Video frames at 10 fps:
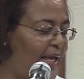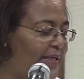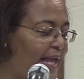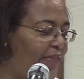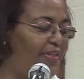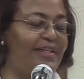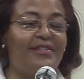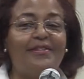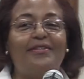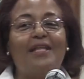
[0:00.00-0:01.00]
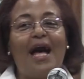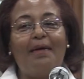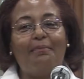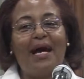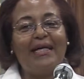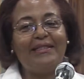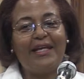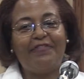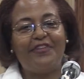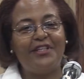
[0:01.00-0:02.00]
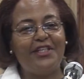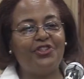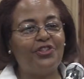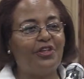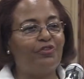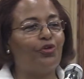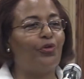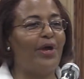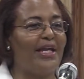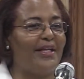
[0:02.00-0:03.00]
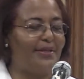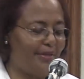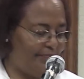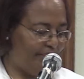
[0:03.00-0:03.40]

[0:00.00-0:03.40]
Now, this is not my definition of credit,